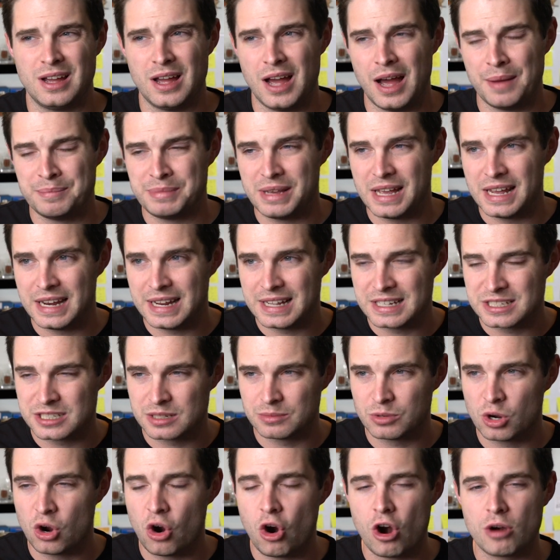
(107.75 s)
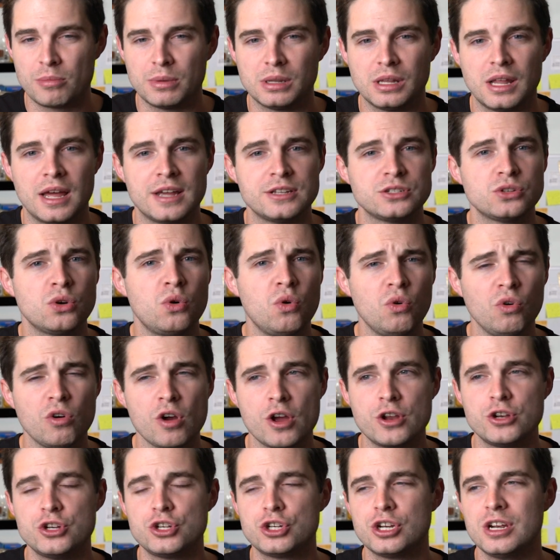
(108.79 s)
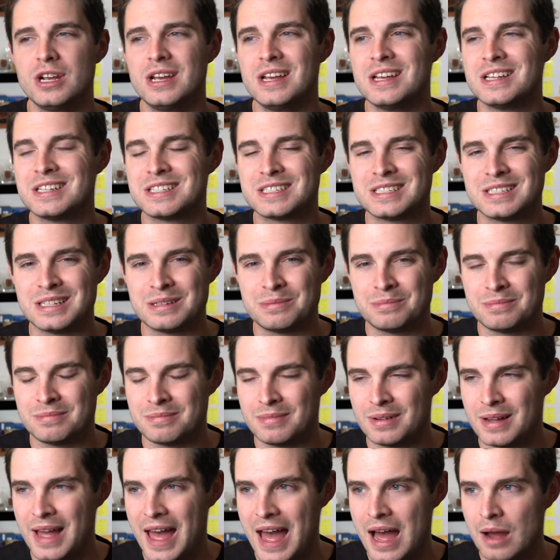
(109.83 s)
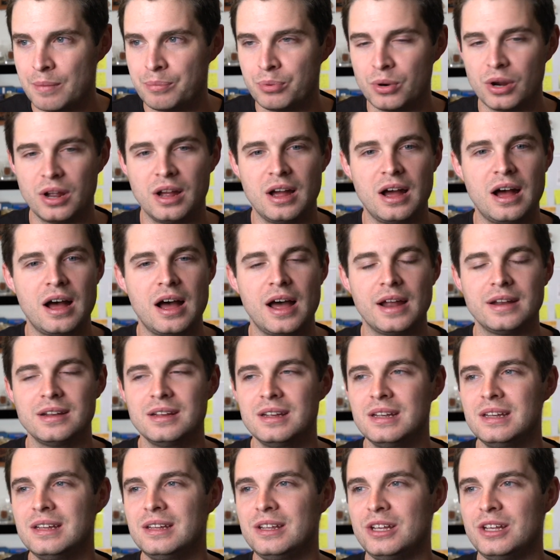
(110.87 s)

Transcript: I'm getting some caramelized orange, some apricot,